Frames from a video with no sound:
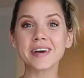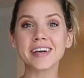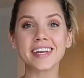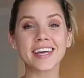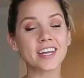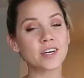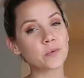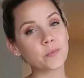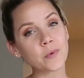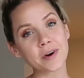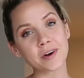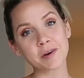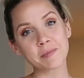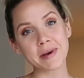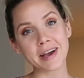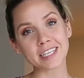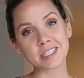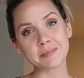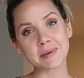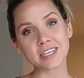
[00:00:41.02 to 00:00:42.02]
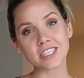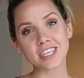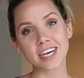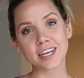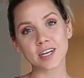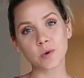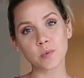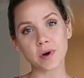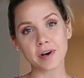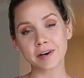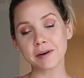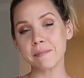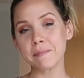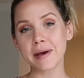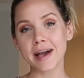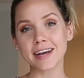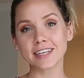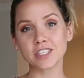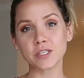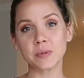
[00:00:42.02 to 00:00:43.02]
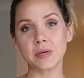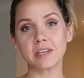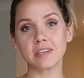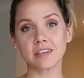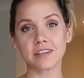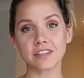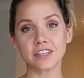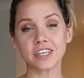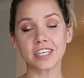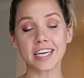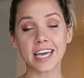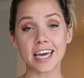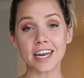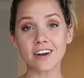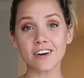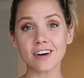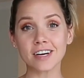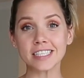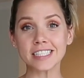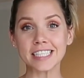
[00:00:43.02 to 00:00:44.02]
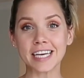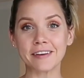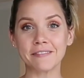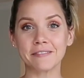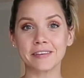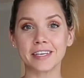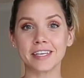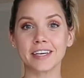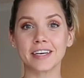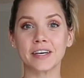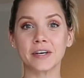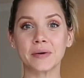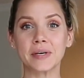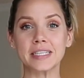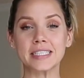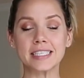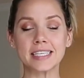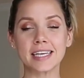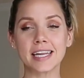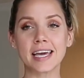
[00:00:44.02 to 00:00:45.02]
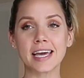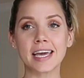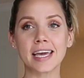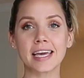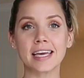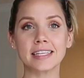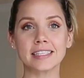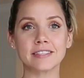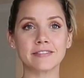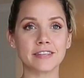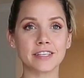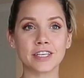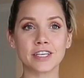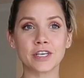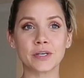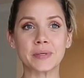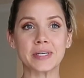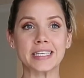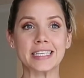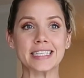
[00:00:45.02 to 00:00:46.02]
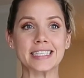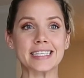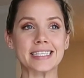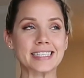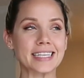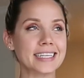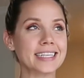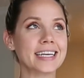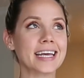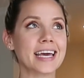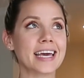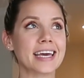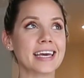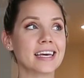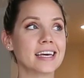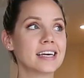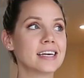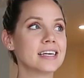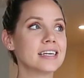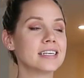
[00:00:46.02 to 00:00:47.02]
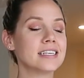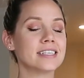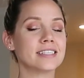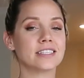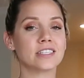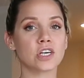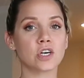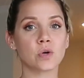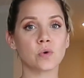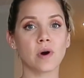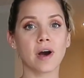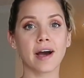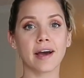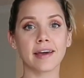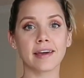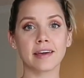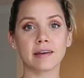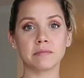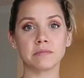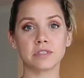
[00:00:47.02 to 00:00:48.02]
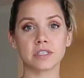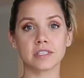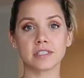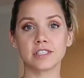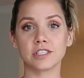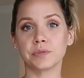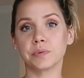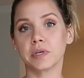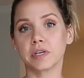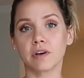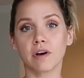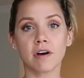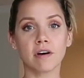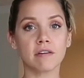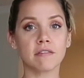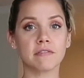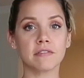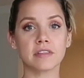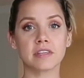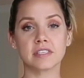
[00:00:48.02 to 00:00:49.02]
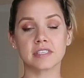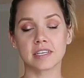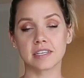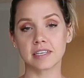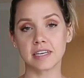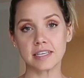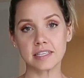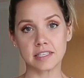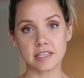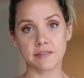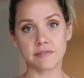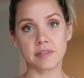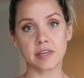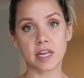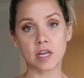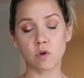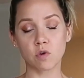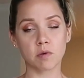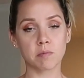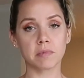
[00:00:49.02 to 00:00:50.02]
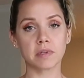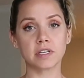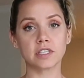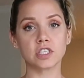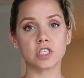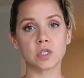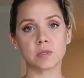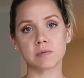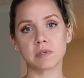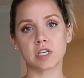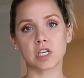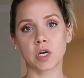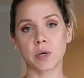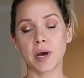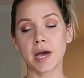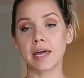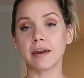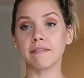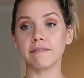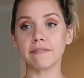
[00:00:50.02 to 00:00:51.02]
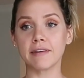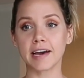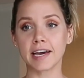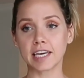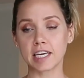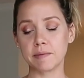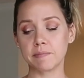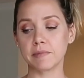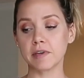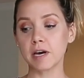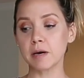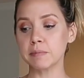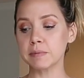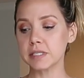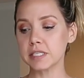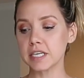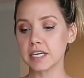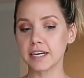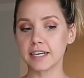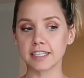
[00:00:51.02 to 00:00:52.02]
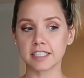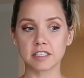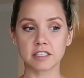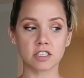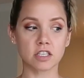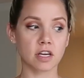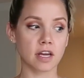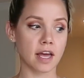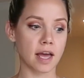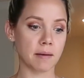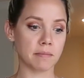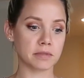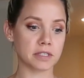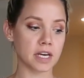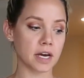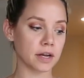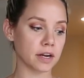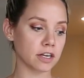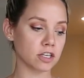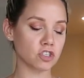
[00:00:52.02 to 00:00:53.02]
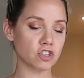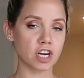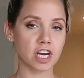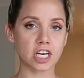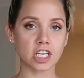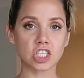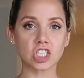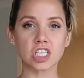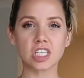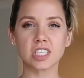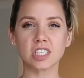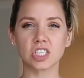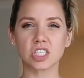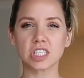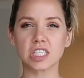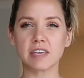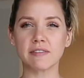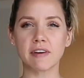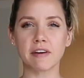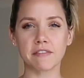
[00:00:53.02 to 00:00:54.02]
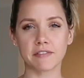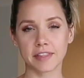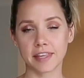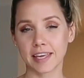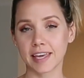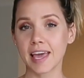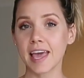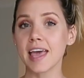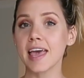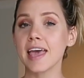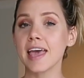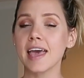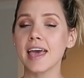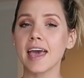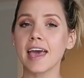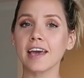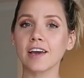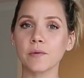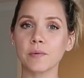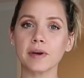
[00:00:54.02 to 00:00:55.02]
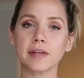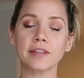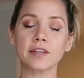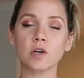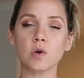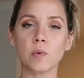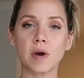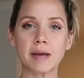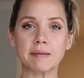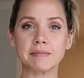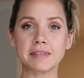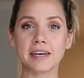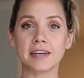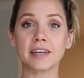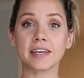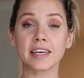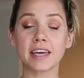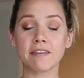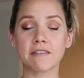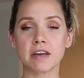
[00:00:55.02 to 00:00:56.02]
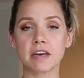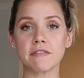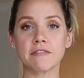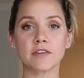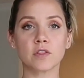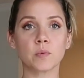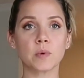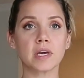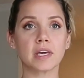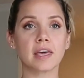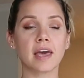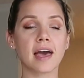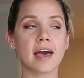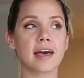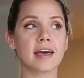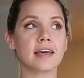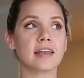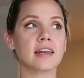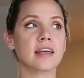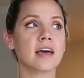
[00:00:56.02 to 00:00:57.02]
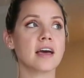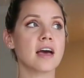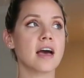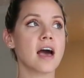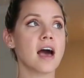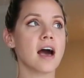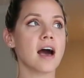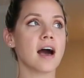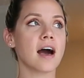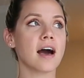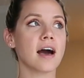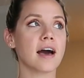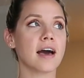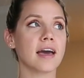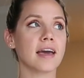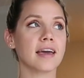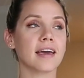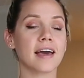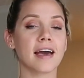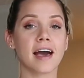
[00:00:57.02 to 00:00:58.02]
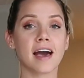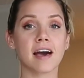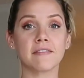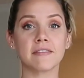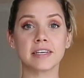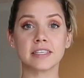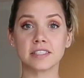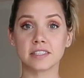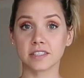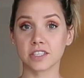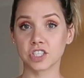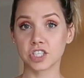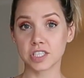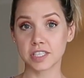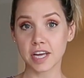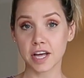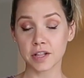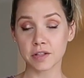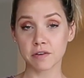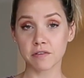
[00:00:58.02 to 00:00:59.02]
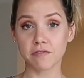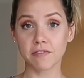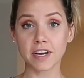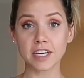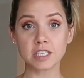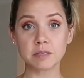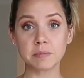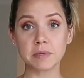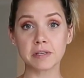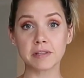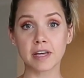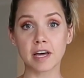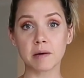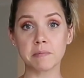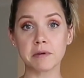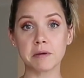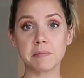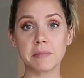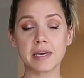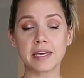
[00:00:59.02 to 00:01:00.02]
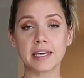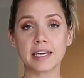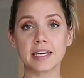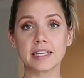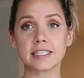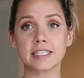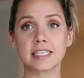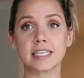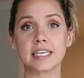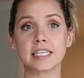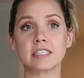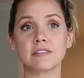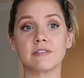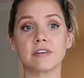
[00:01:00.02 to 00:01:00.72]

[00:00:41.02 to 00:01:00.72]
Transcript: everyone and welcome back to my channel. Welcome back to another Get It All Done video. In today's video, it is Sunday, so I am just doing all of the Sunday stuff that I normally do. I'm gonna go ahead and vacuum the upstairs, empty out our trashes, just give everything a quick little wipe down and get ready for the week ahead. I have a delicious HelloFresh meal that I'll be making in today's